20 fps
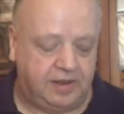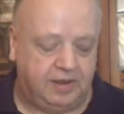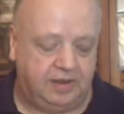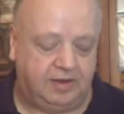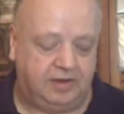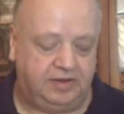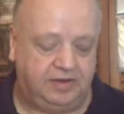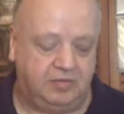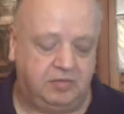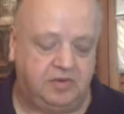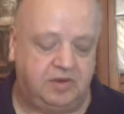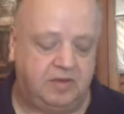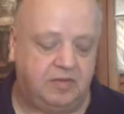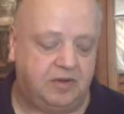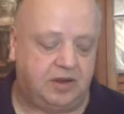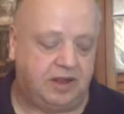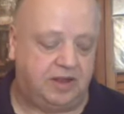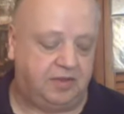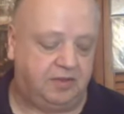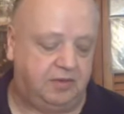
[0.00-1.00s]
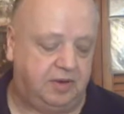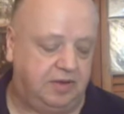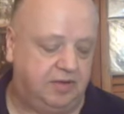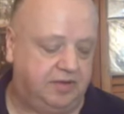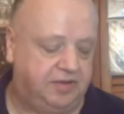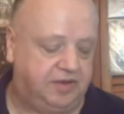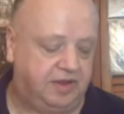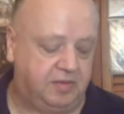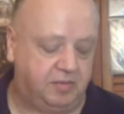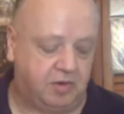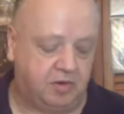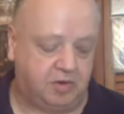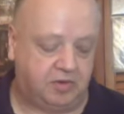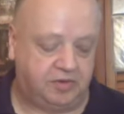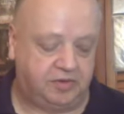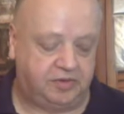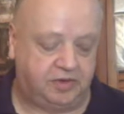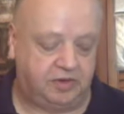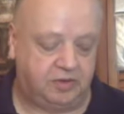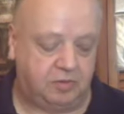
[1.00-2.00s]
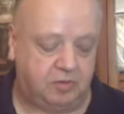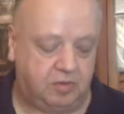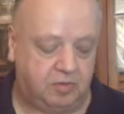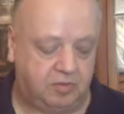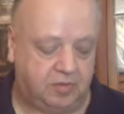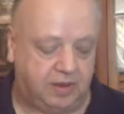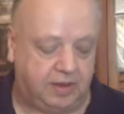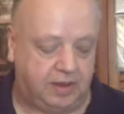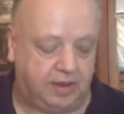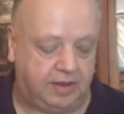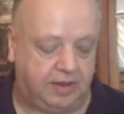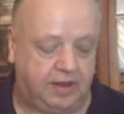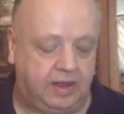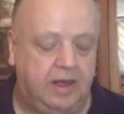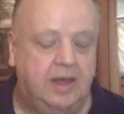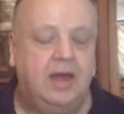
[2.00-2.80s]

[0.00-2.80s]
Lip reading: because you would never get three of the same artists in the one bag.